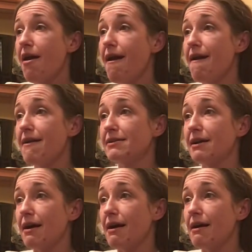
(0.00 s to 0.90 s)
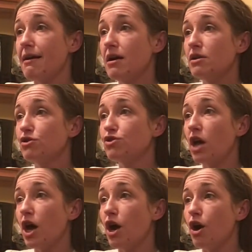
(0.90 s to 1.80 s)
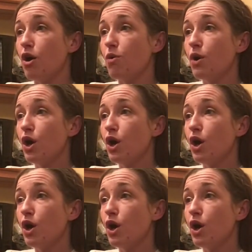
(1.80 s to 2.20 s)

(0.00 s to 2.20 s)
And uh, so